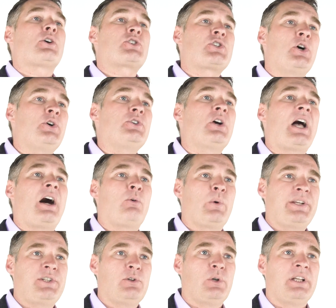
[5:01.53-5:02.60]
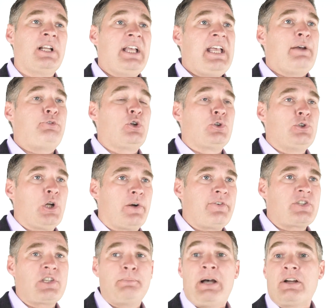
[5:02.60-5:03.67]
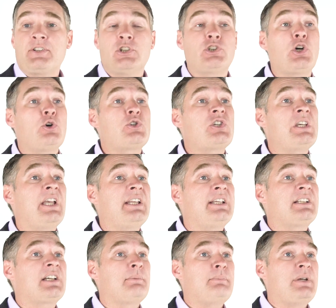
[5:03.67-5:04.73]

I'll show you how we do it. If you're nervous about negotiating